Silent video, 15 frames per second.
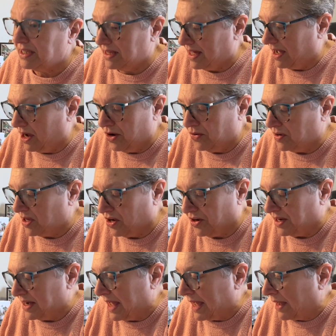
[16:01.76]
that. I only got
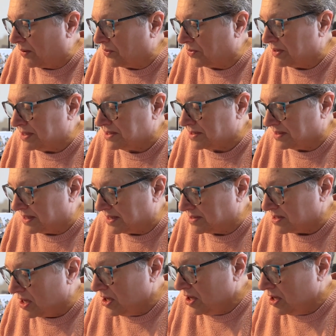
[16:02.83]
an hour into this.